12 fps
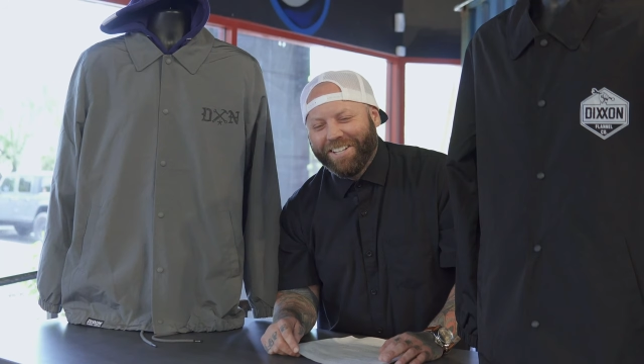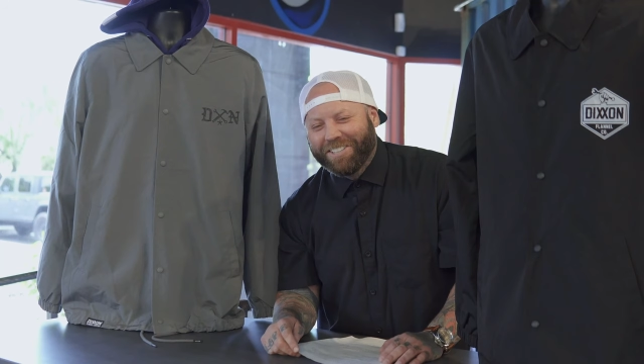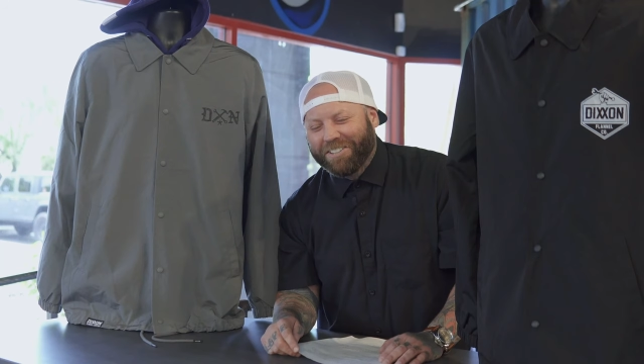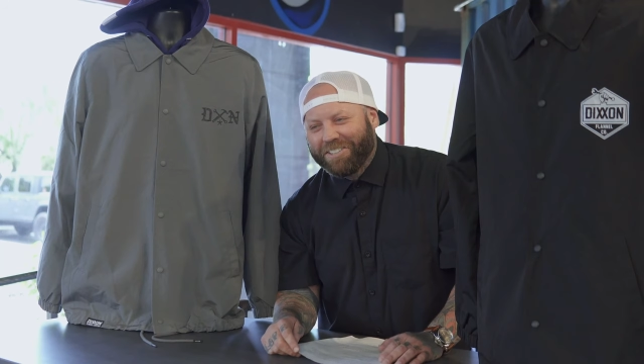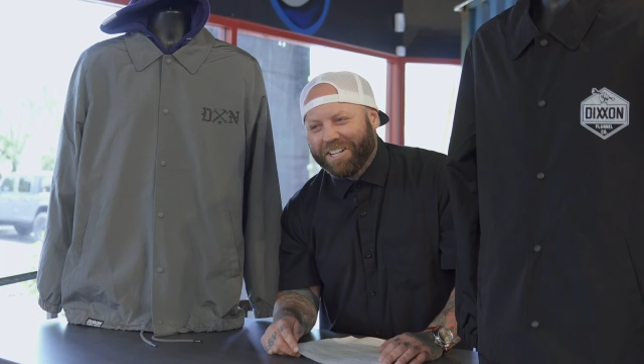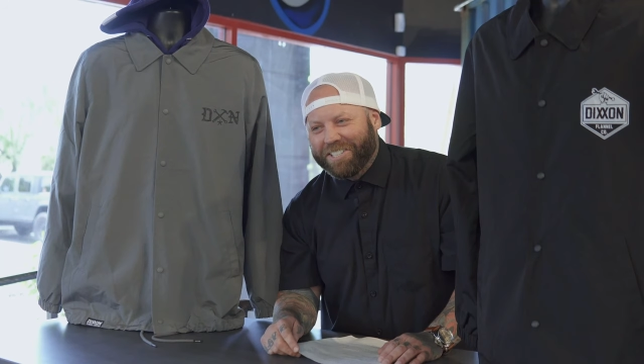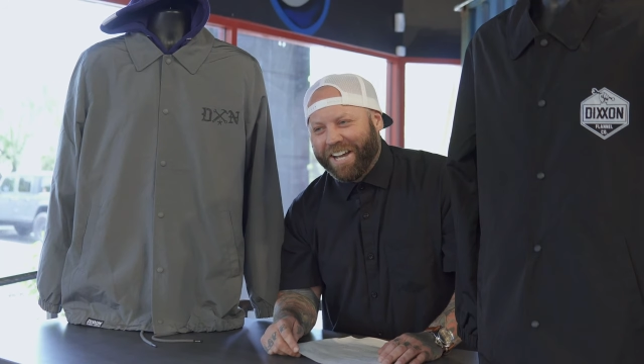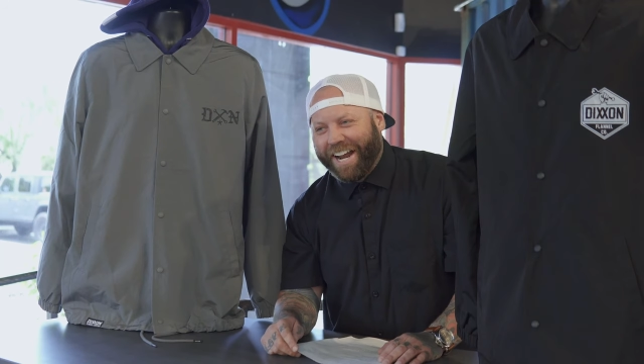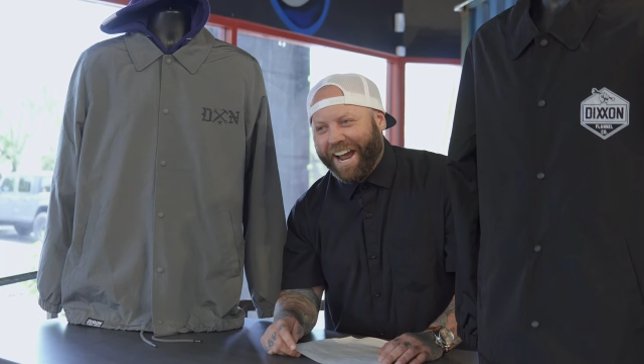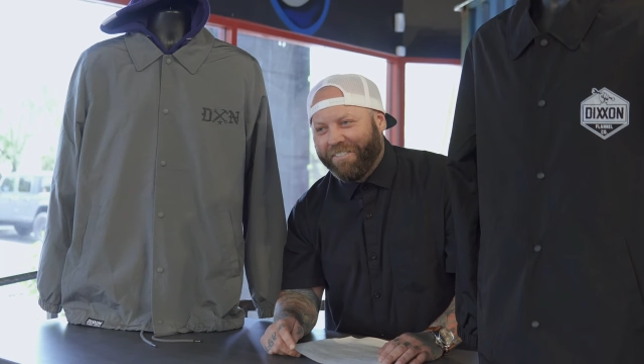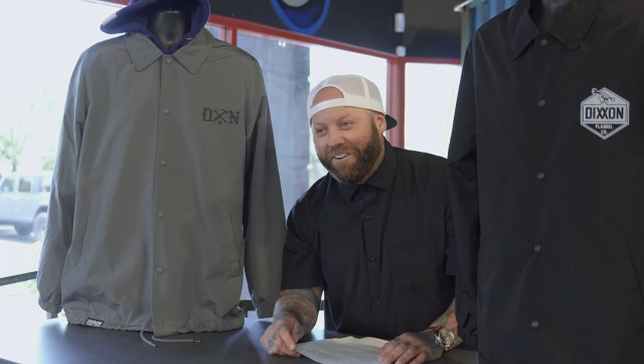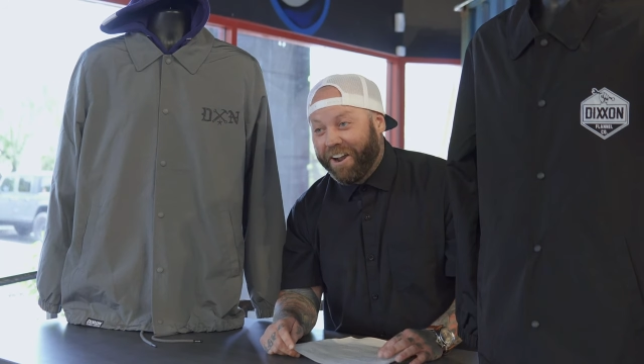So just like
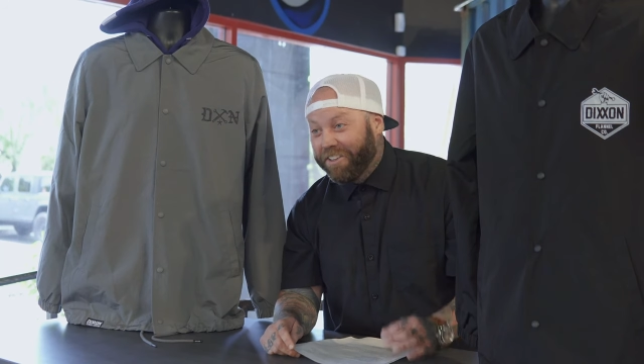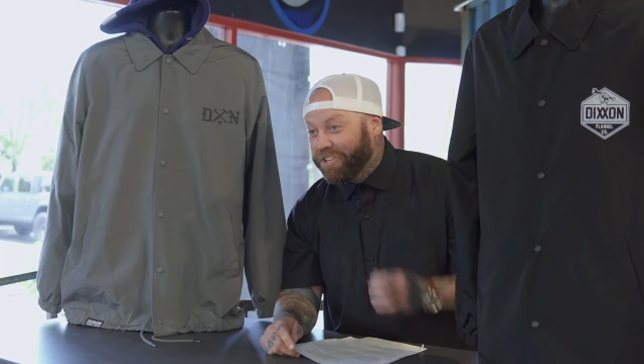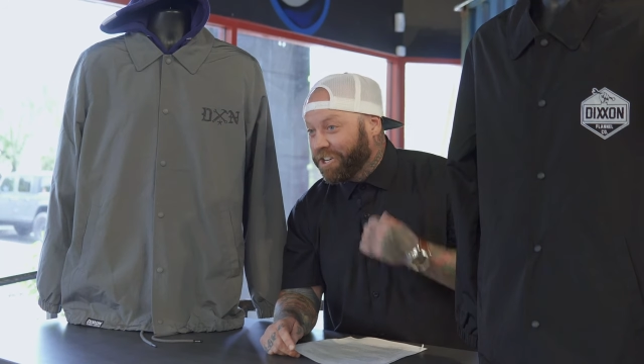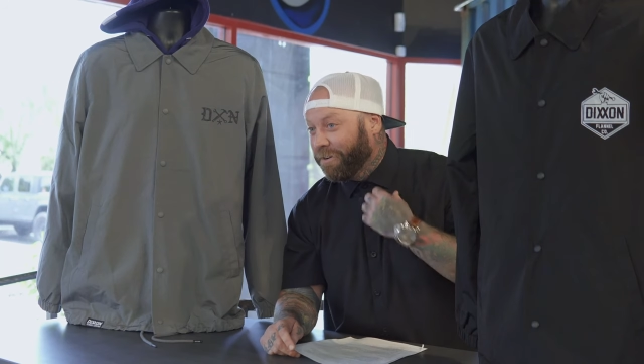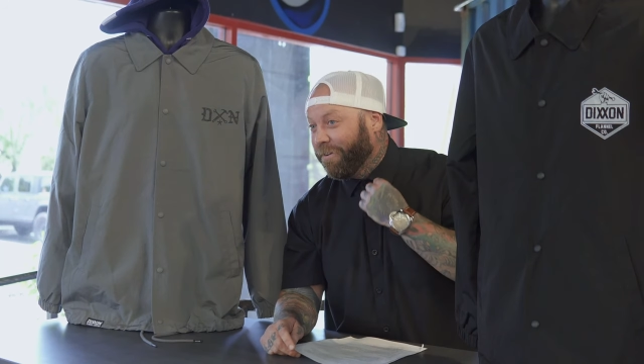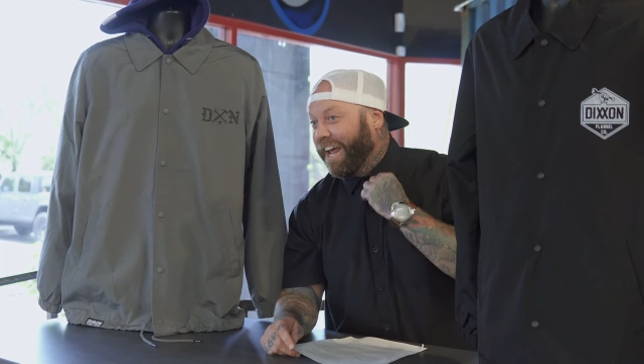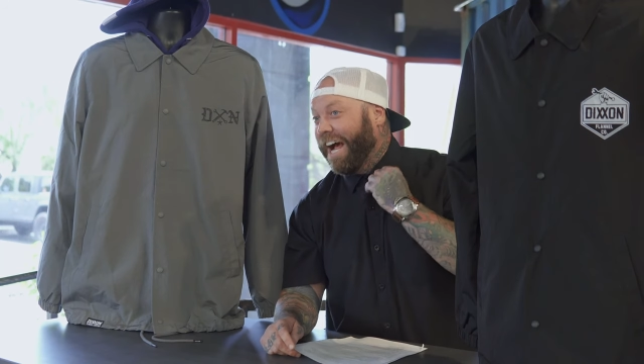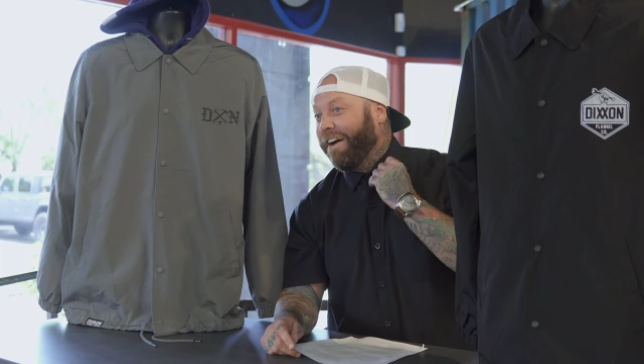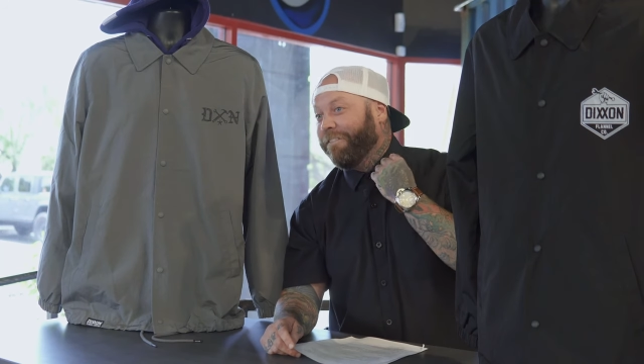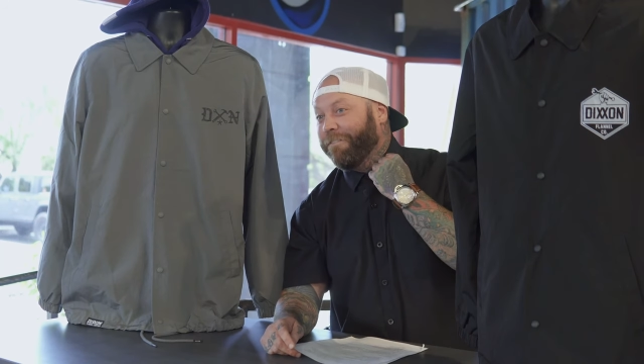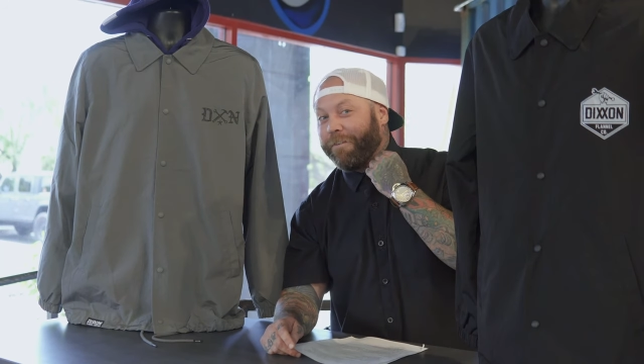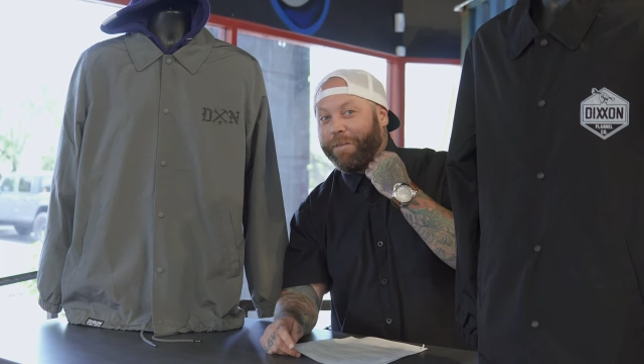every other shirt we
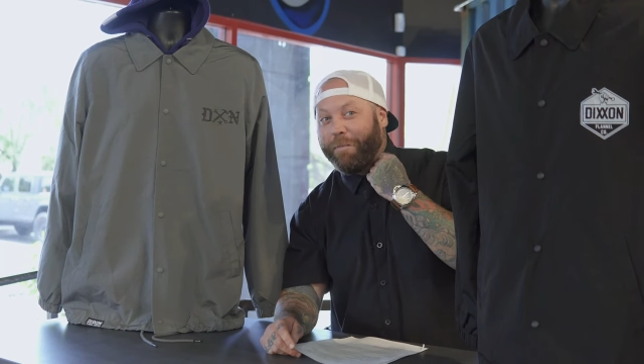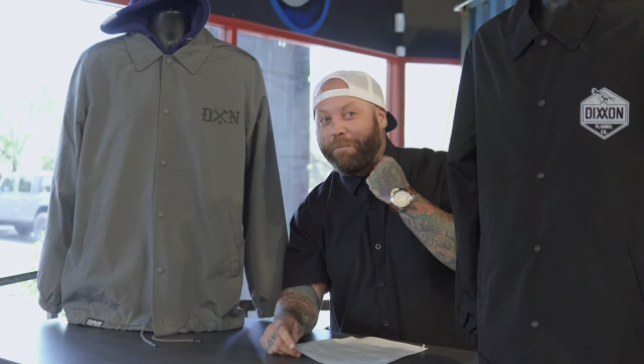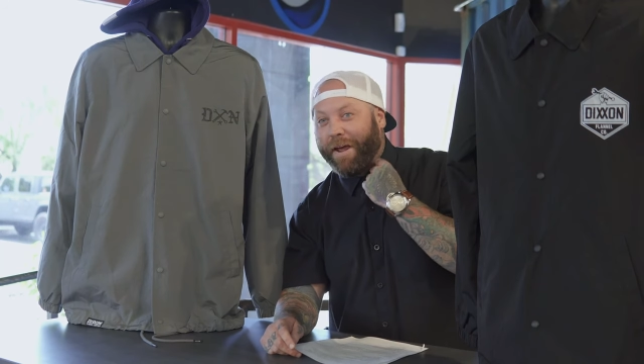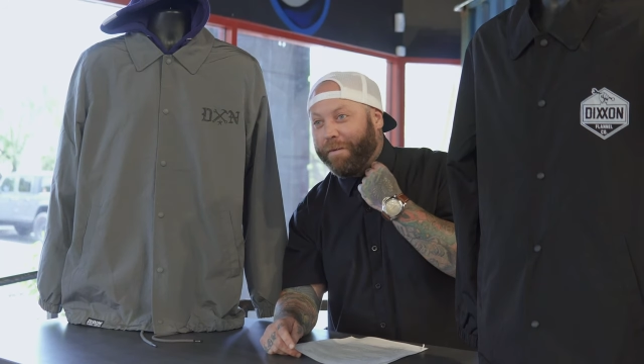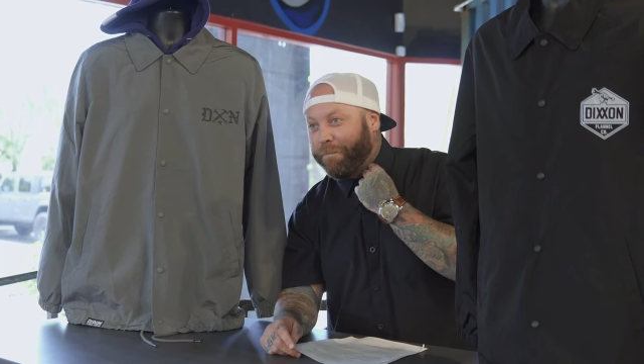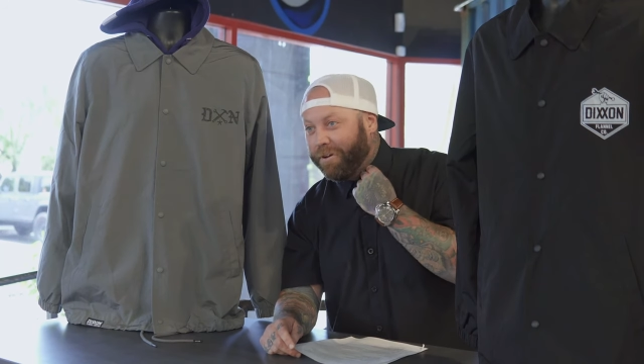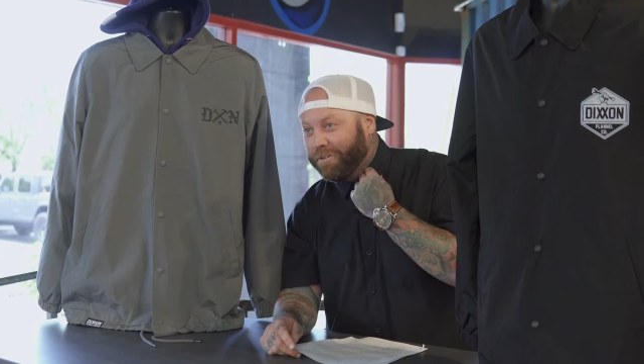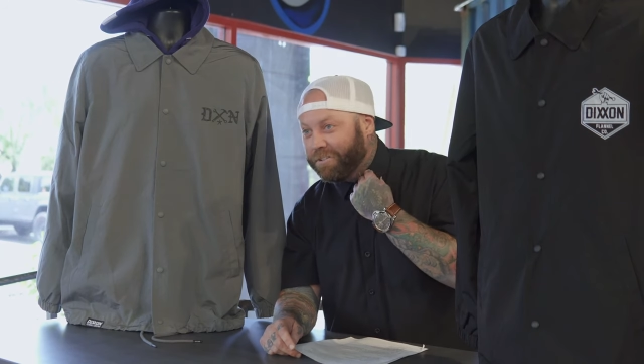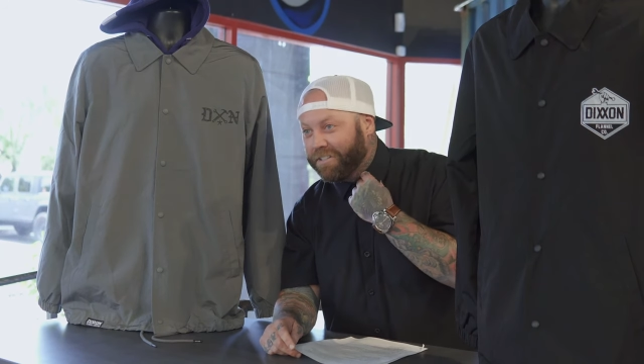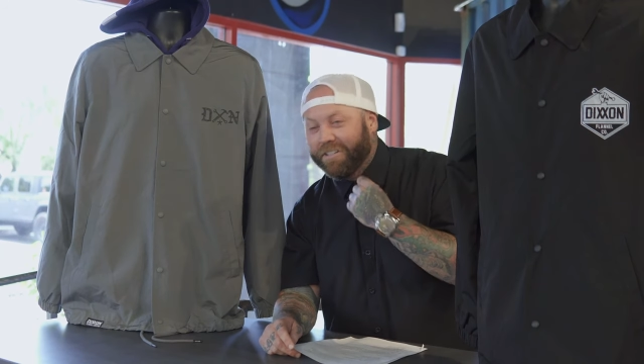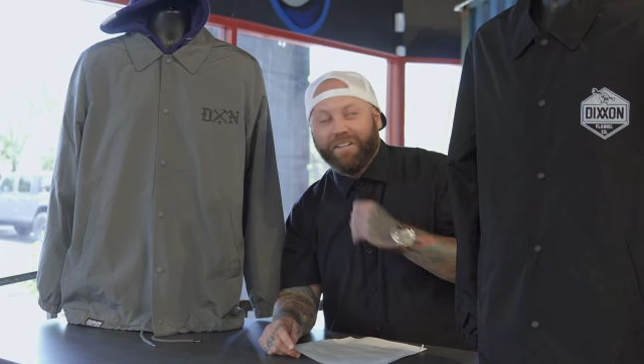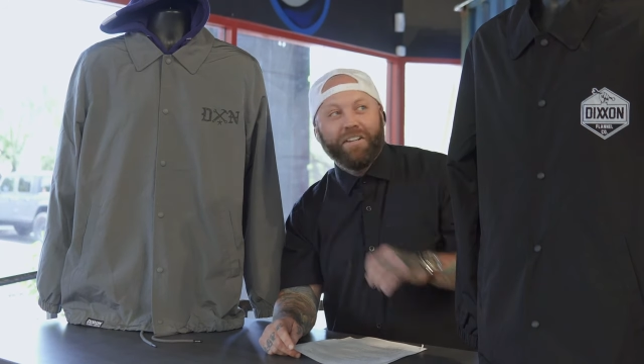have, from the bamboos